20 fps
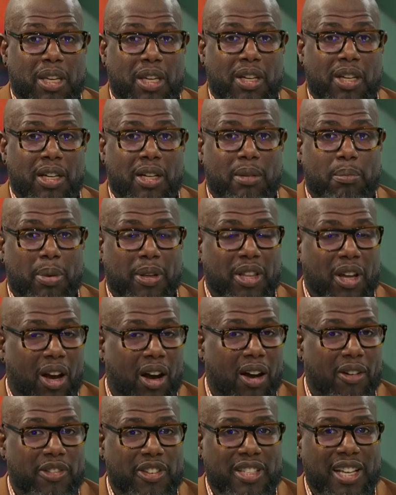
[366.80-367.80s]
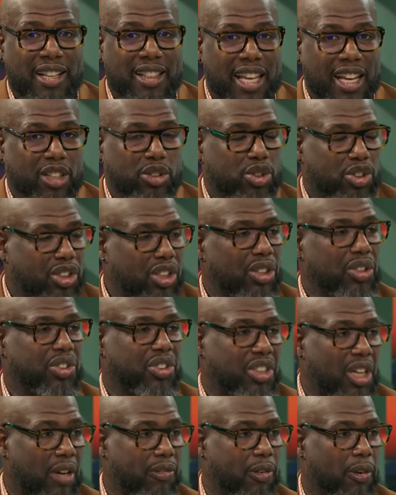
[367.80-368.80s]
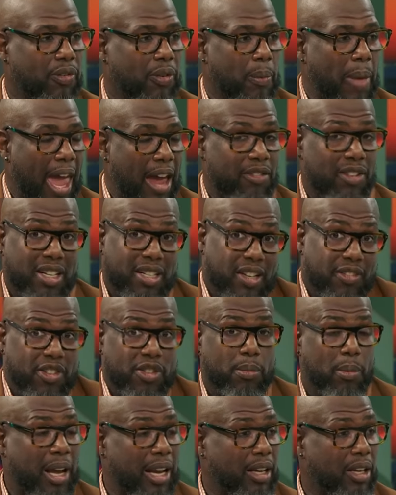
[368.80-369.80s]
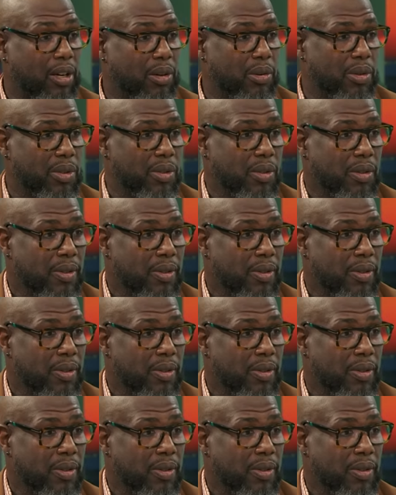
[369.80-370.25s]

good, but the offense, I think, will still suffer from having a defensive-minded coach.